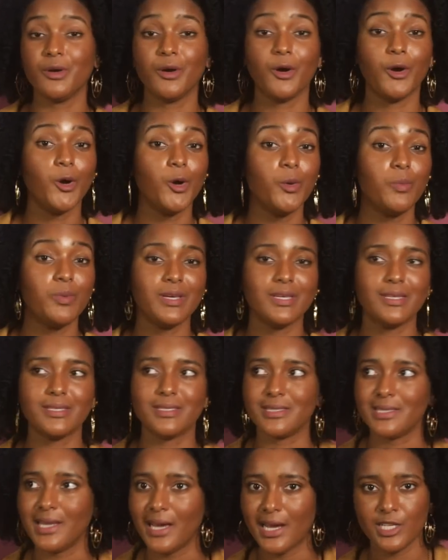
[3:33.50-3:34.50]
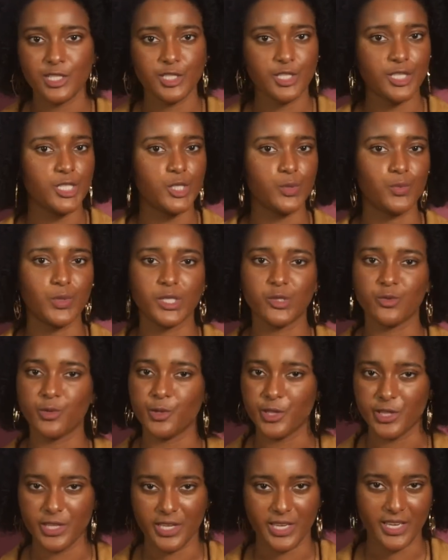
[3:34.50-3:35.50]
hope is not just wishful
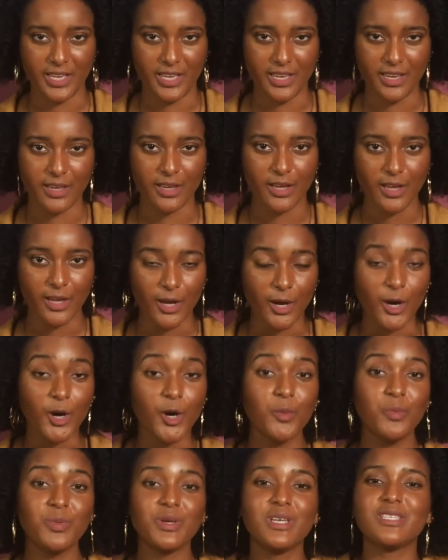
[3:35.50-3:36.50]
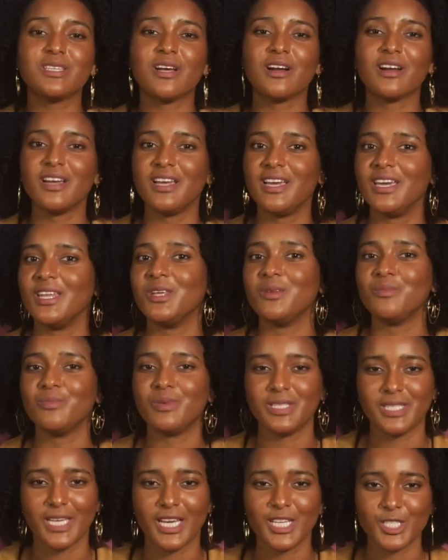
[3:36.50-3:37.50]
thinking. Hope is our hidden
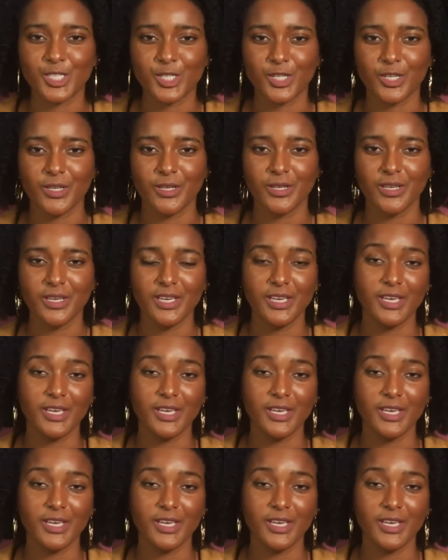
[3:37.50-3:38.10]
potential.